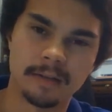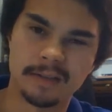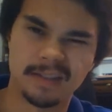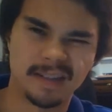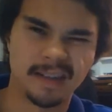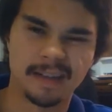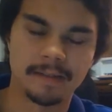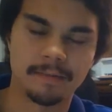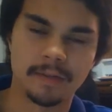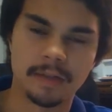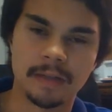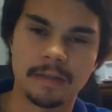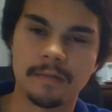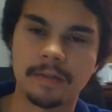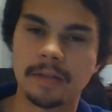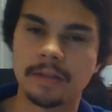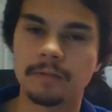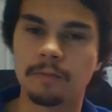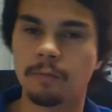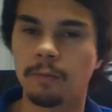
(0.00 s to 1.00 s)
It's not even
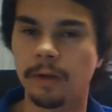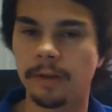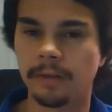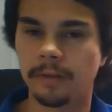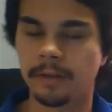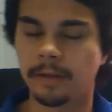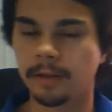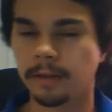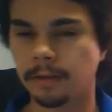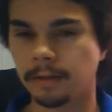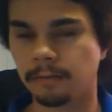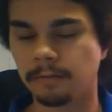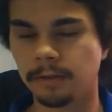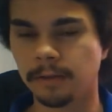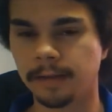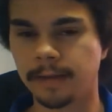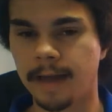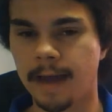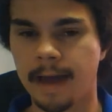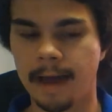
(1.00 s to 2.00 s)
giving us one thing that
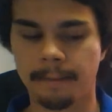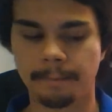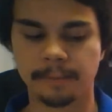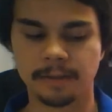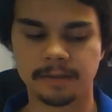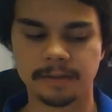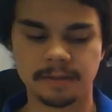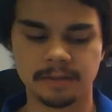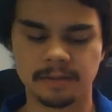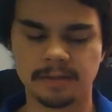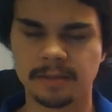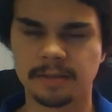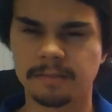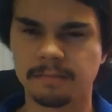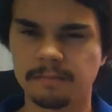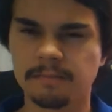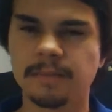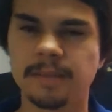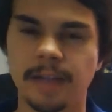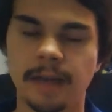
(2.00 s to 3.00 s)
really happens. It's just
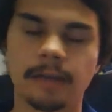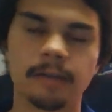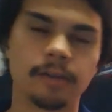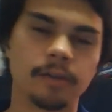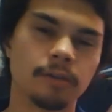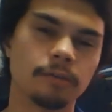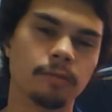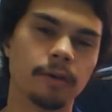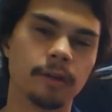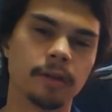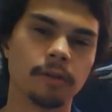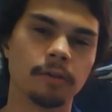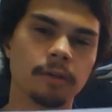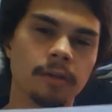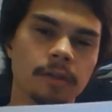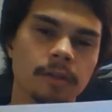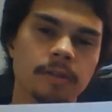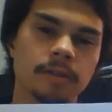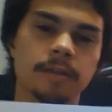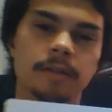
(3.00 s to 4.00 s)
telling you what you
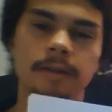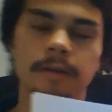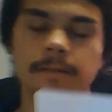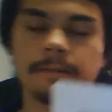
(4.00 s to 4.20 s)
need to do.